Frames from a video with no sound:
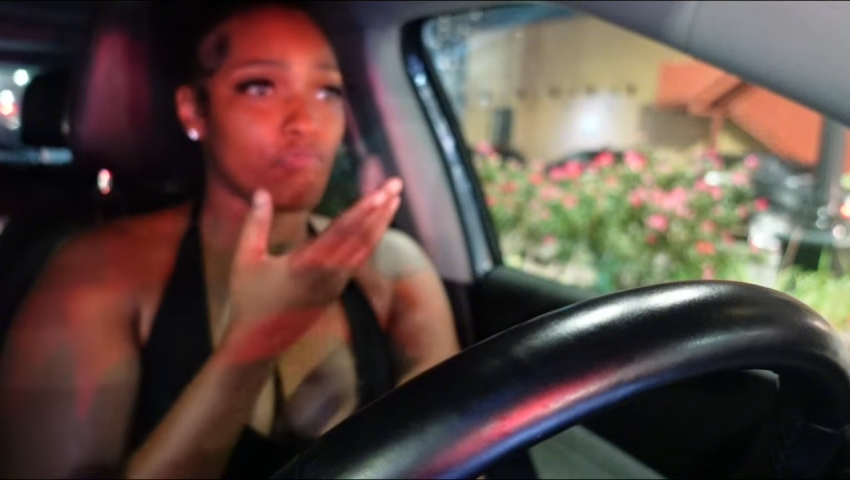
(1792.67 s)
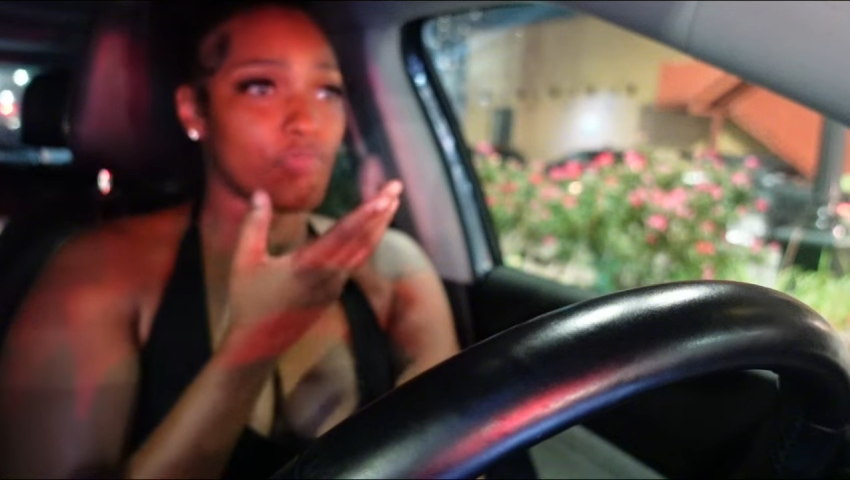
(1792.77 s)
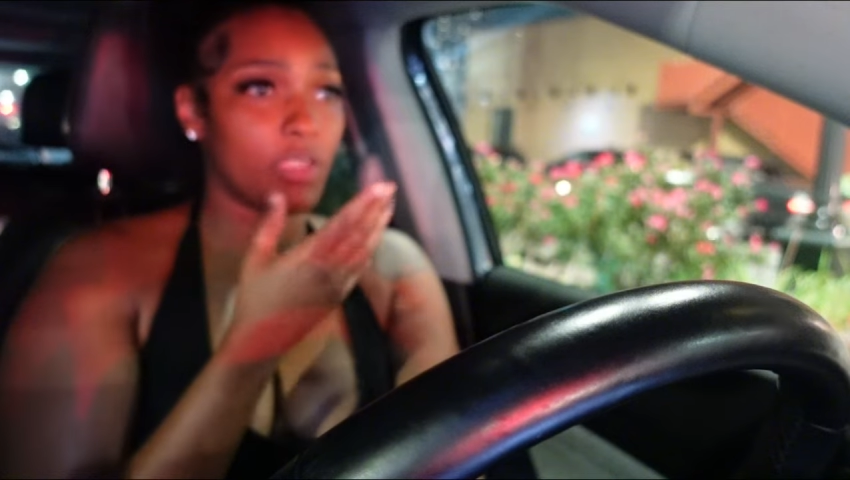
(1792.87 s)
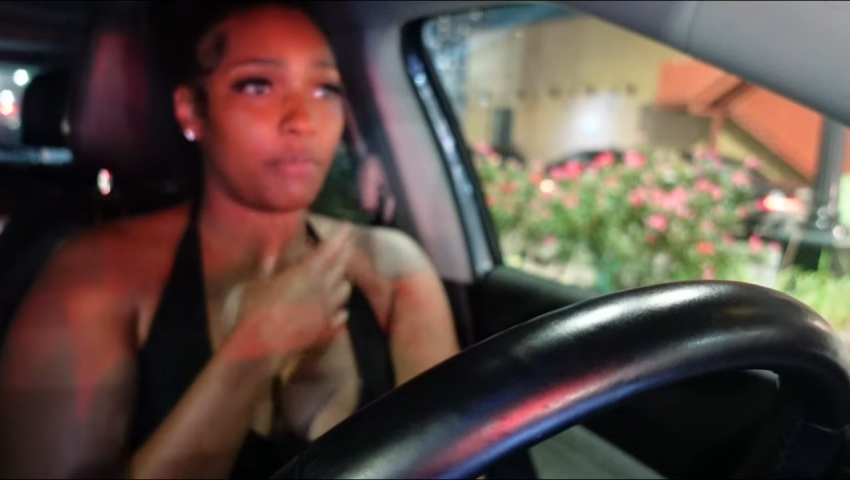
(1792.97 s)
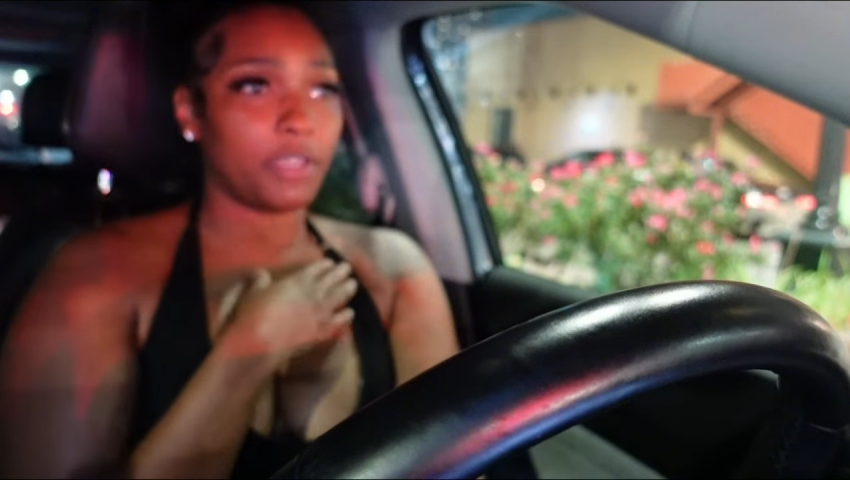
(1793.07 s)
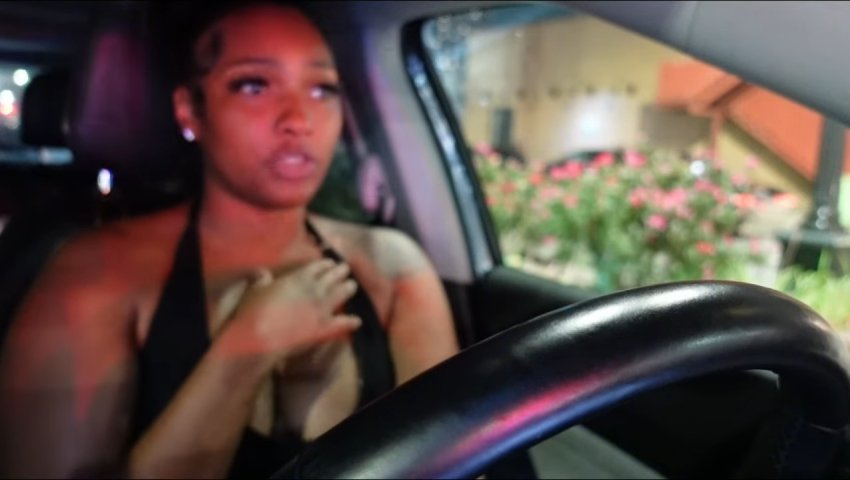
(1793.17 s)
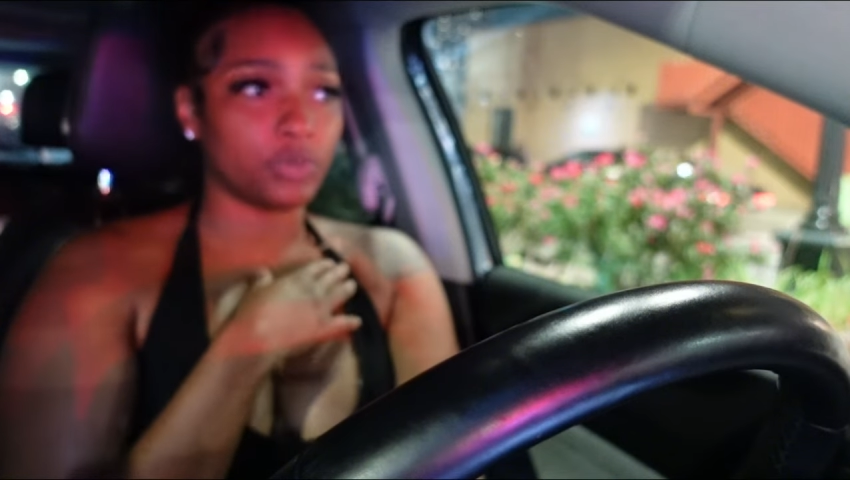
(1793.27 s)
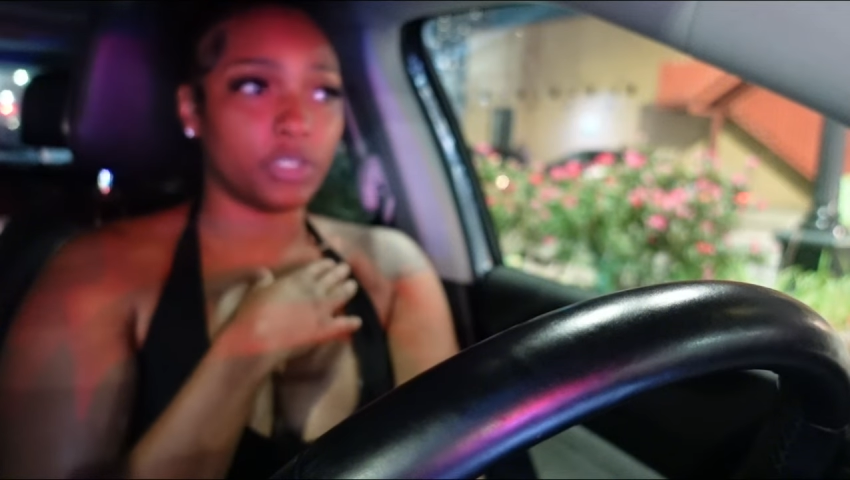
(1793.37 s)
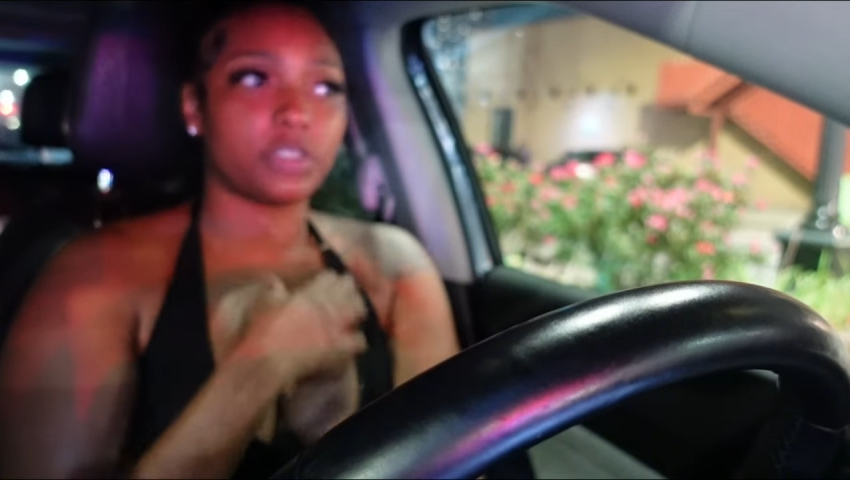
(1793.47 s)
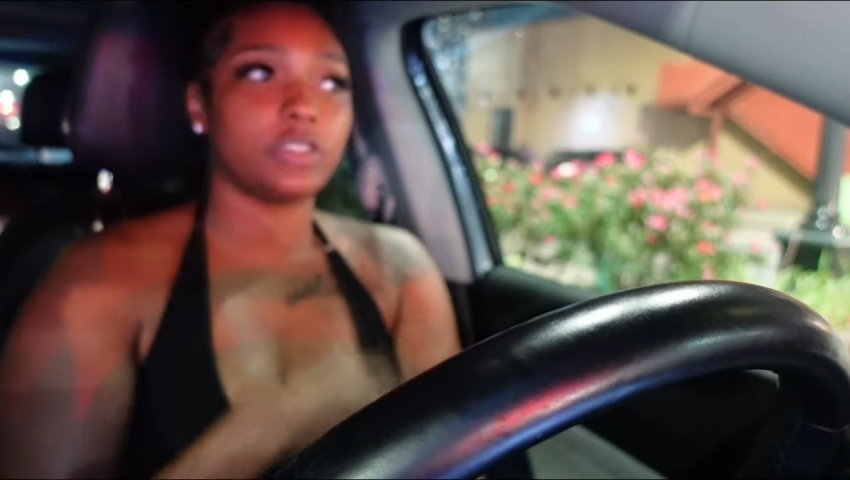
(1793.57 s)
I made
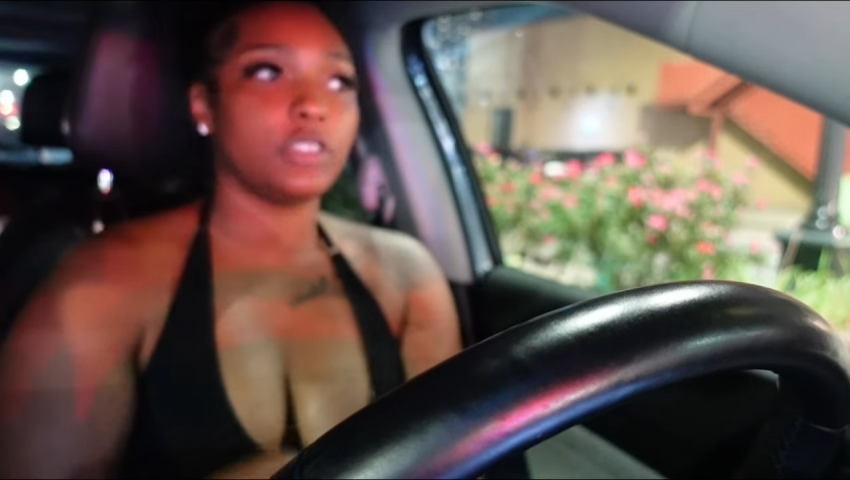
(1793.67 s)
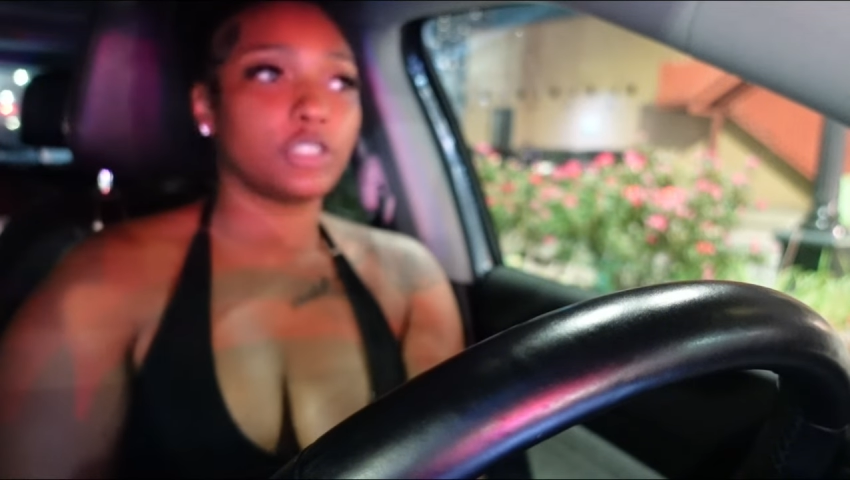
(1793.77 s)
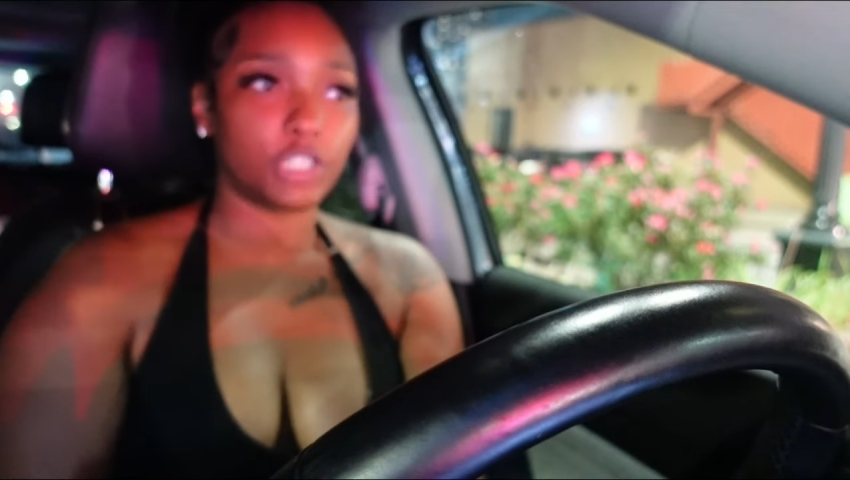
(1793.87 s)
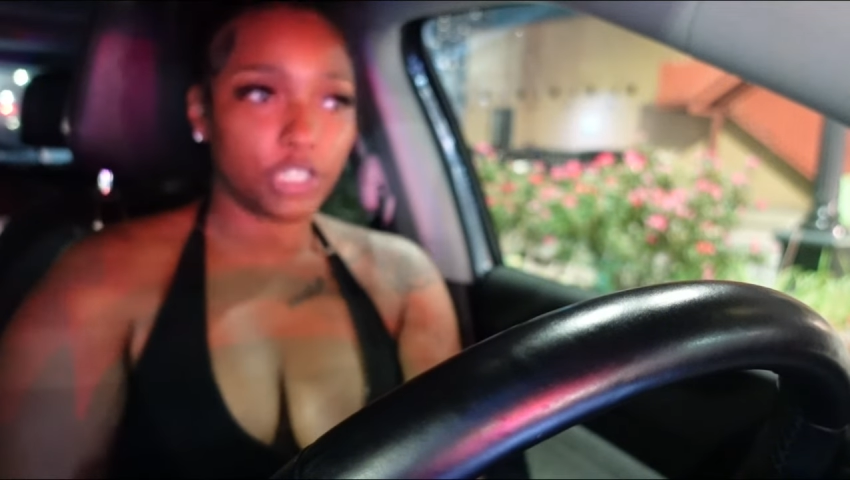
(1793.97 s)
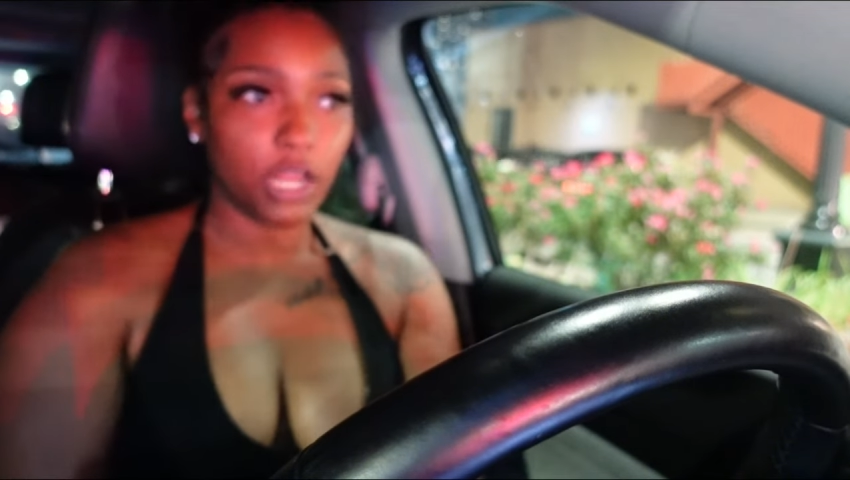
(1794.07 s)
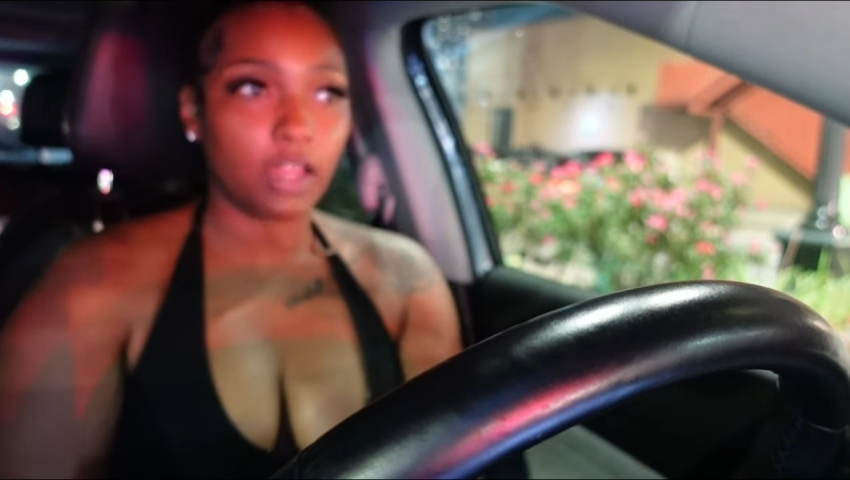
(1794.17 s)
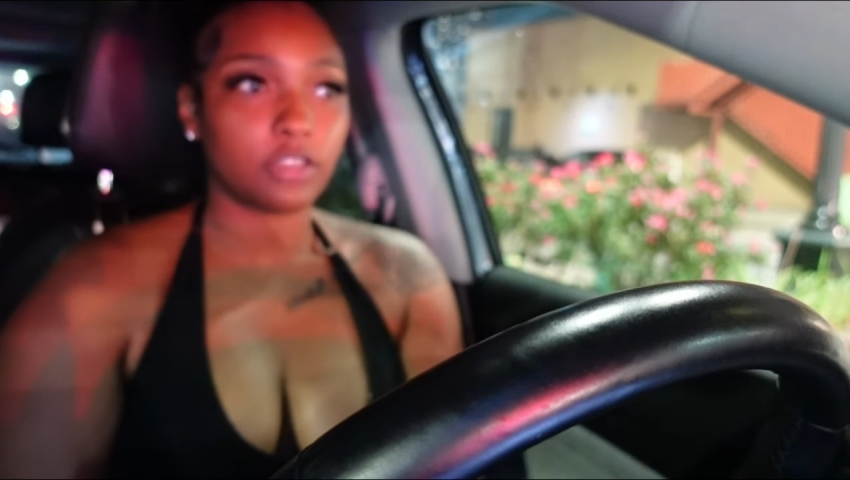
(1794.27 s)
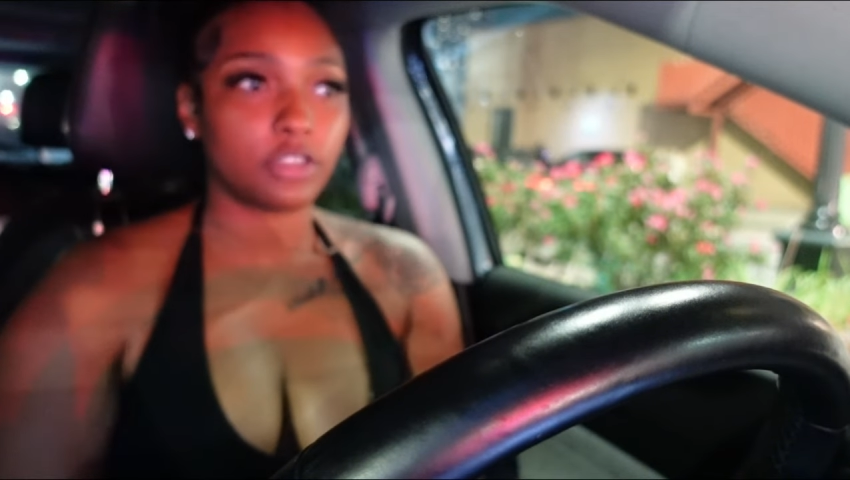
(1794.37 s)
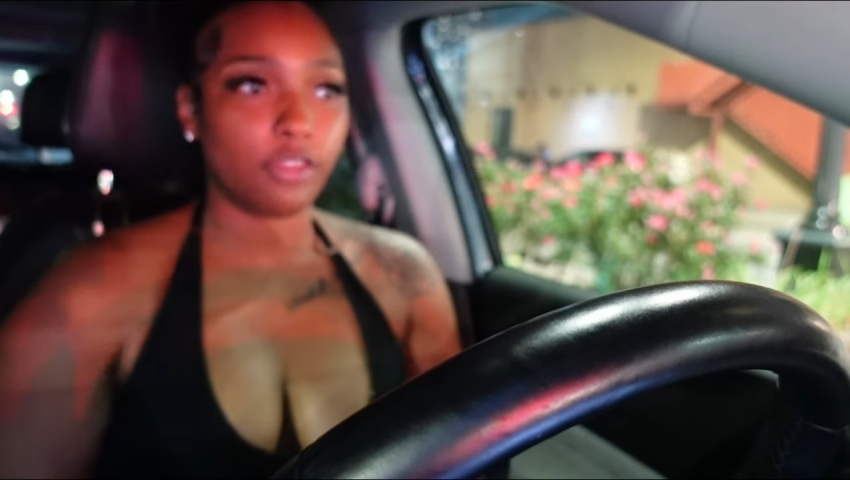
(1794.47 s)
$330